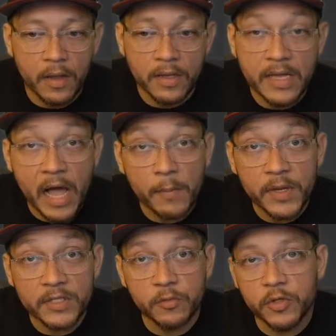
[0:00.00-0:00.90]

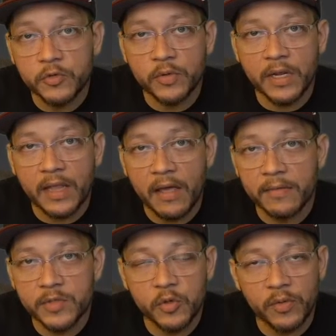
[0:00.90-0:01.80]
Comment, which would allow
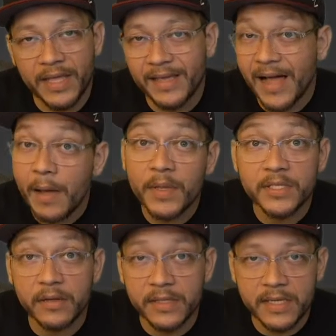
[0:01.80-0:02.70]
them to only comment
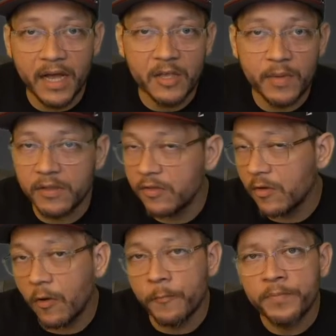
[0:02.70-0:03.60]
on the document.
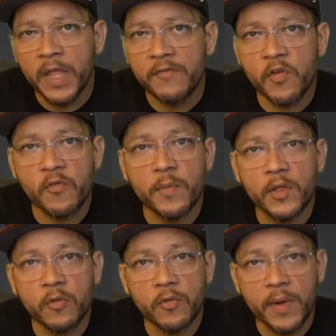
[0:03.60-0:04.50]
So if you're
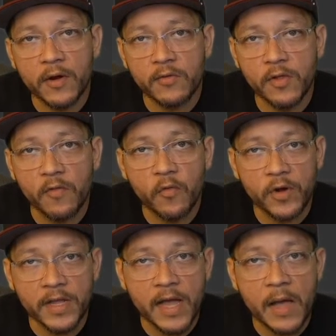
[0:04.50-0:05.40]
familiar with Microsoft Word
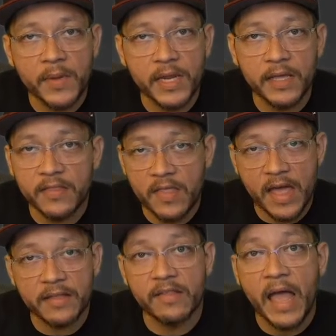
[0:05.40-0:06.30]
and commenting,
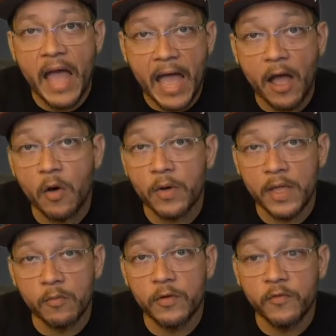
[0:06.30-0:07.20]
that's how
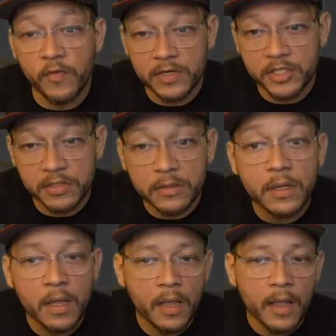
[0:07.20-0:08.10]
it would function.
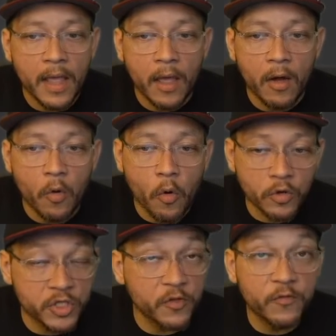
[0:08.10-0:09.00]
Or
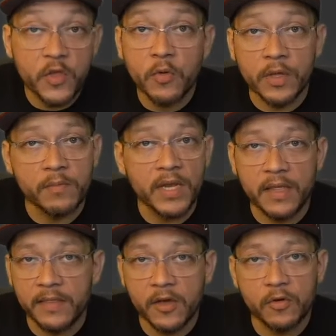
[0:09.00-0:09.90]
just viewing,
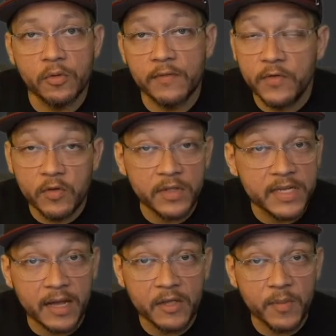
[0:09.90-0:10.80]
meaning they could only view the
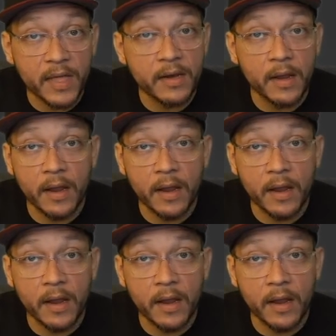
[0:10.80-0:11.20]
document